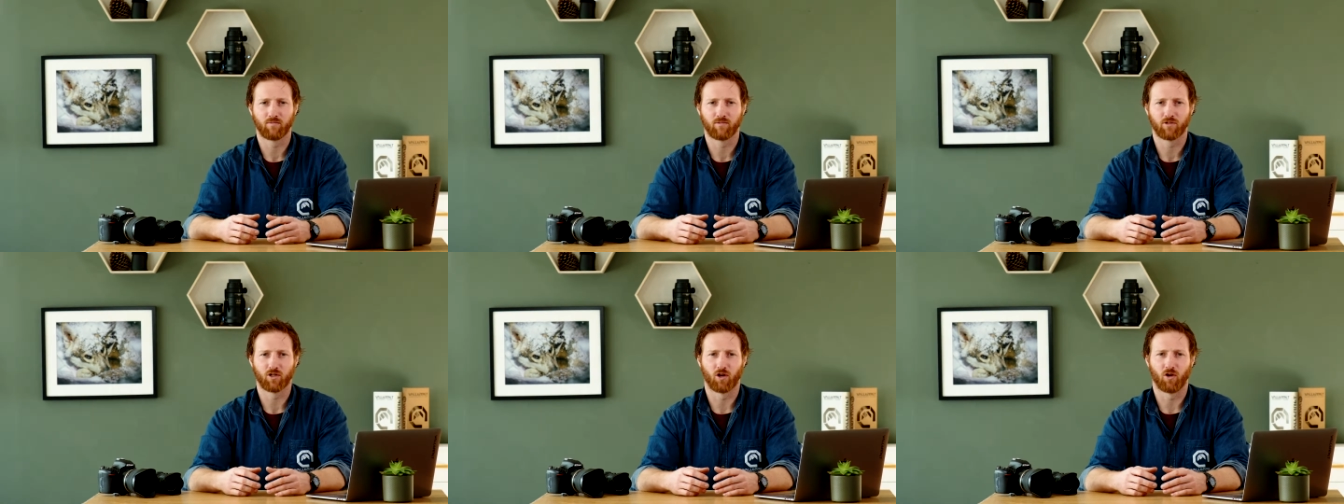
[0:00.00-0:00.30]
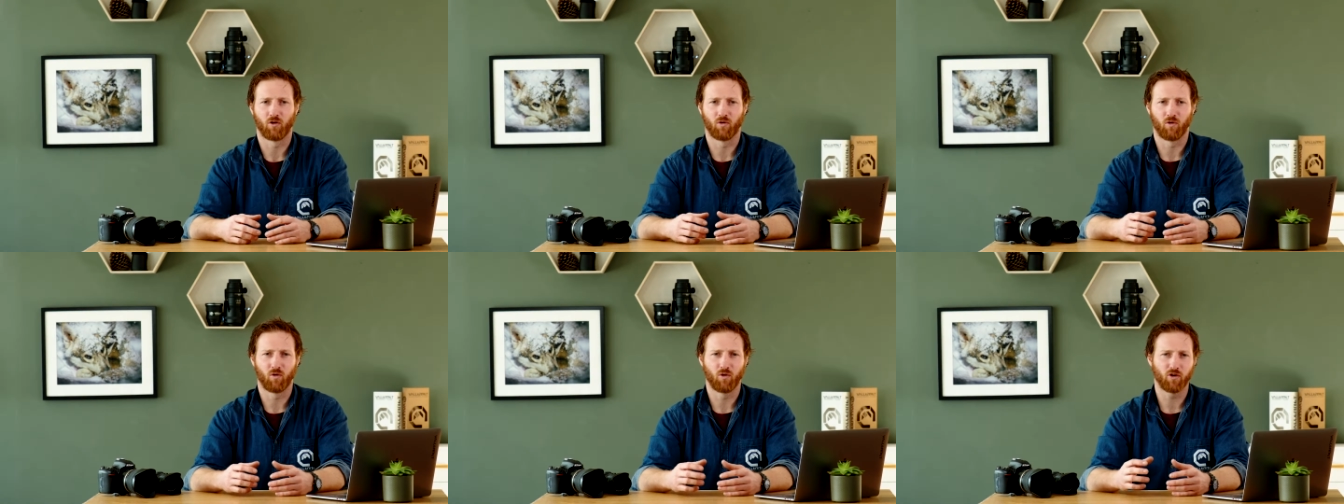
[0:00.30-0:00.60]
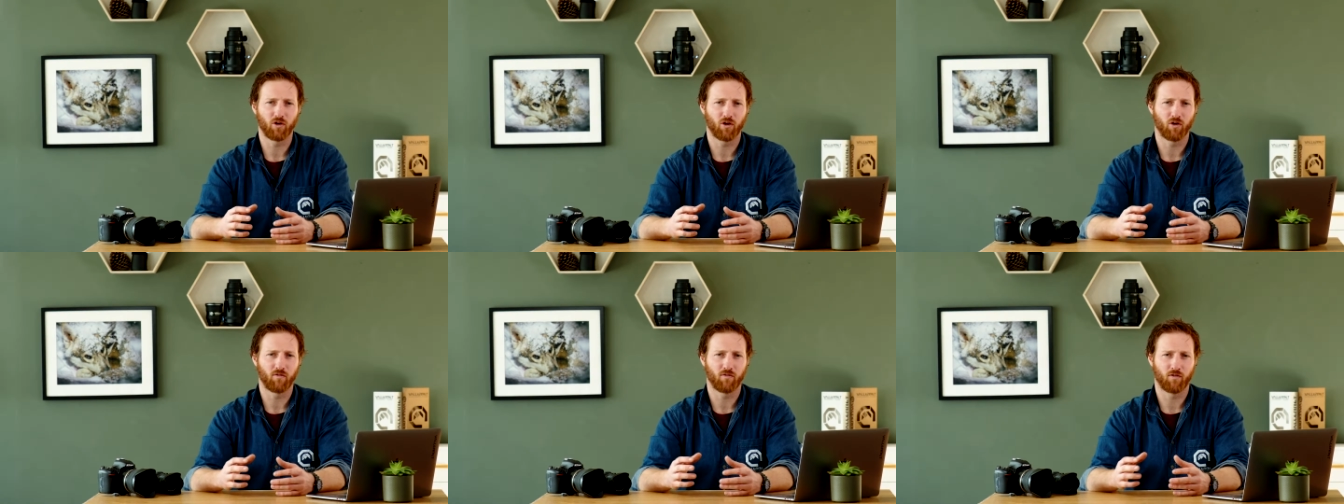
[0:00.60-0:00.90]
So
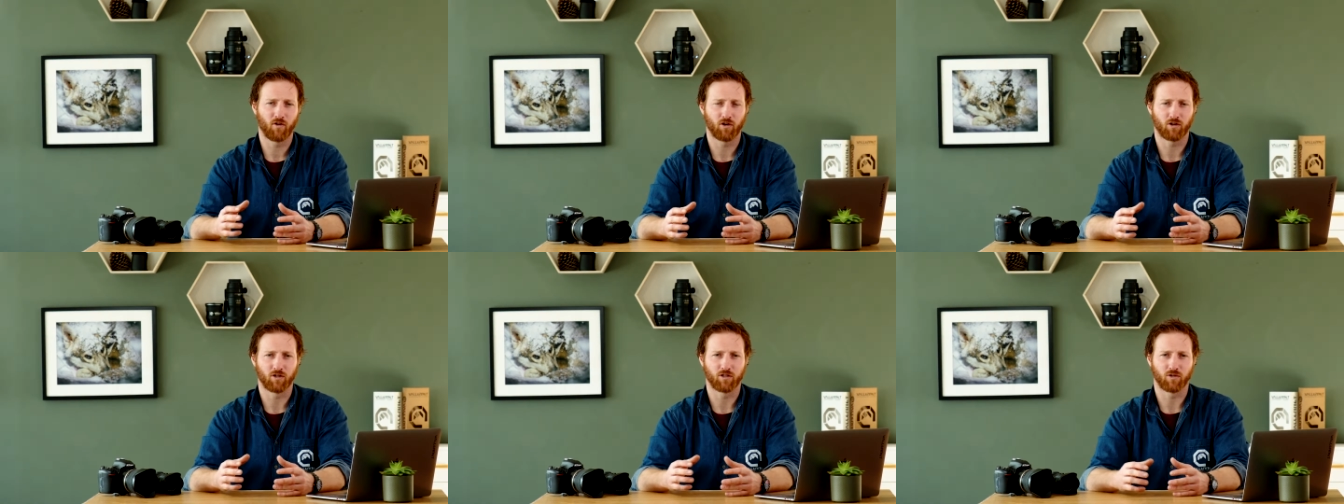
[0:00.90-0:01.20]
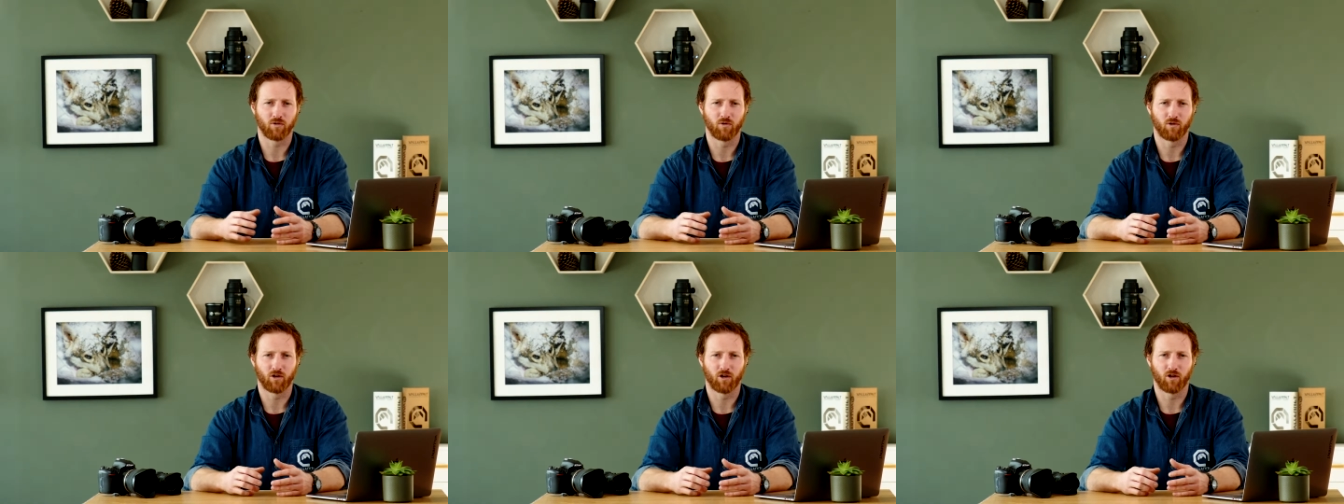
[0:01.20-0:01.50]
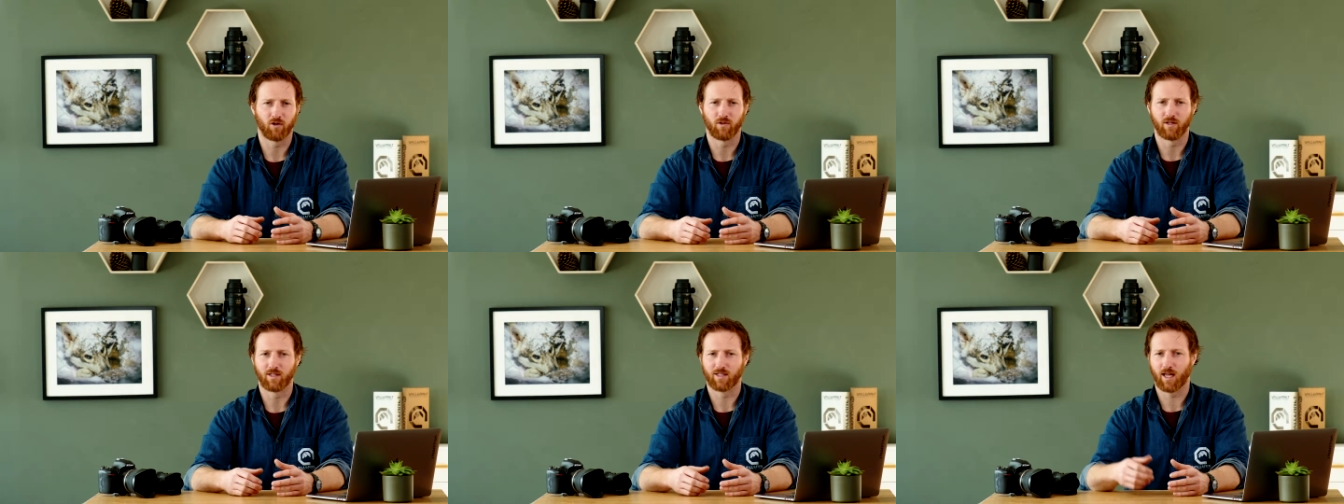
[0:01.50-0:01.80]
autofocus
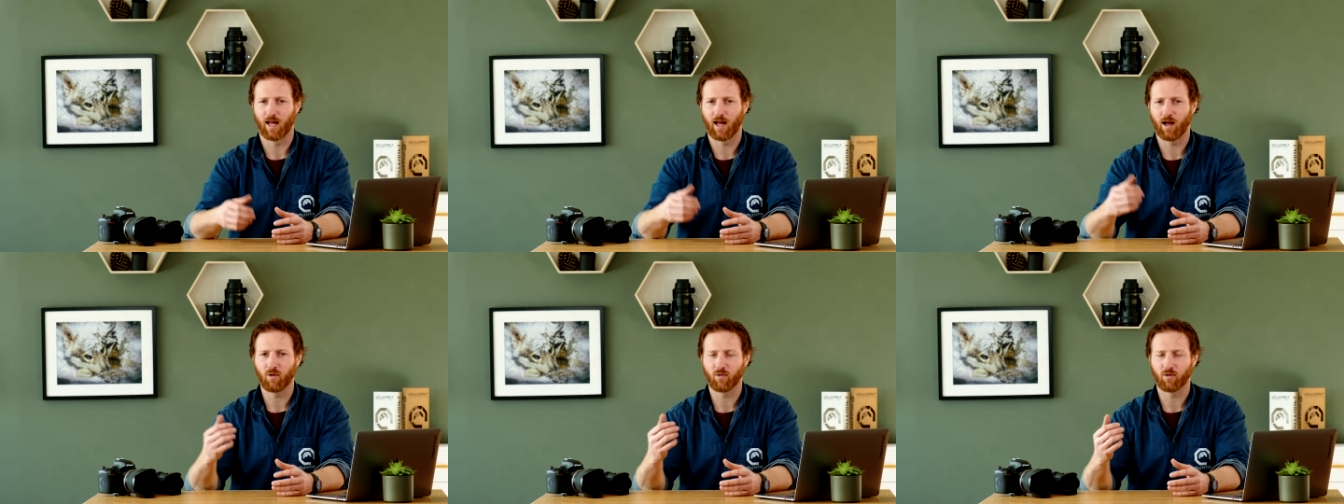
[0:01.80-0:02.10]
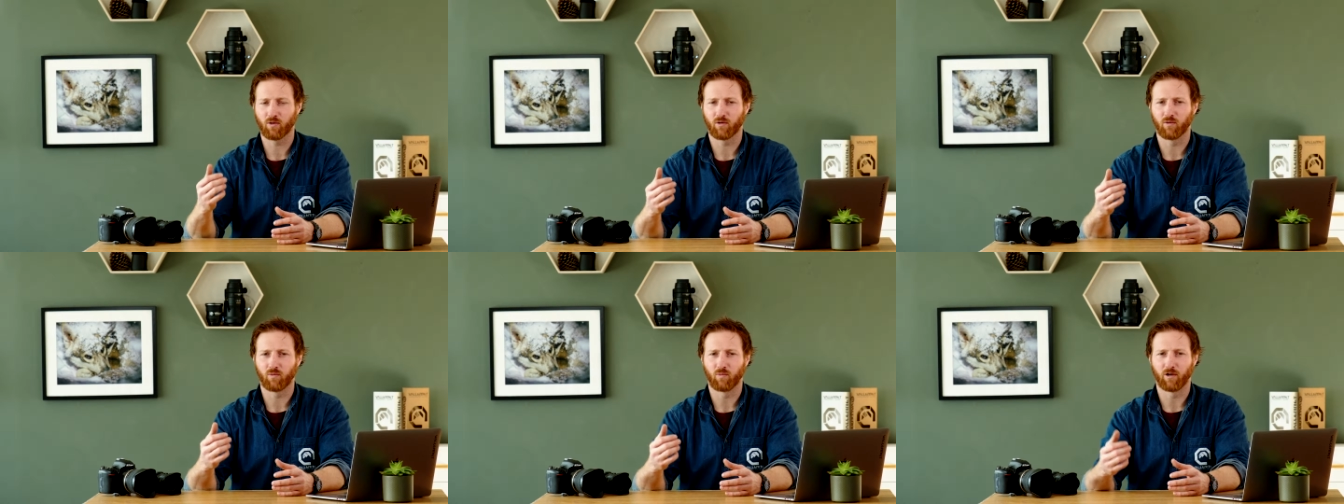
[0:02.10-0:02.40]
auto is out.